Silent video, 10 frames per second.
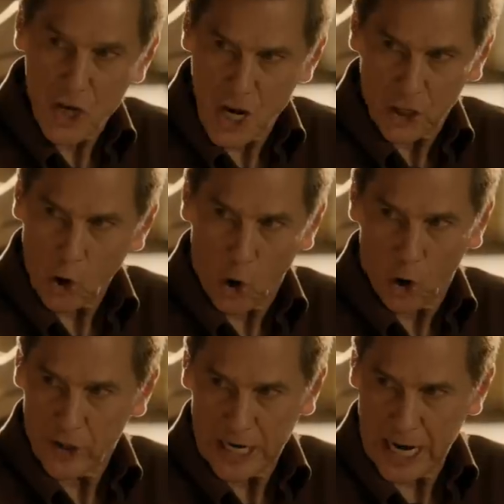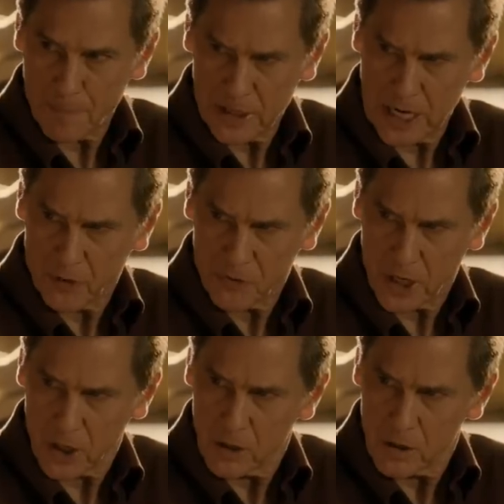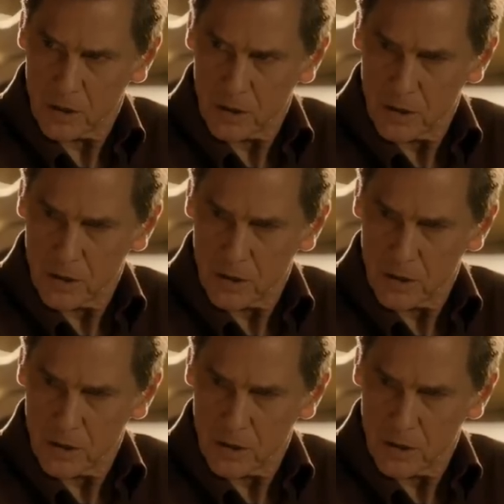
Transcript: that is not all that happened out there.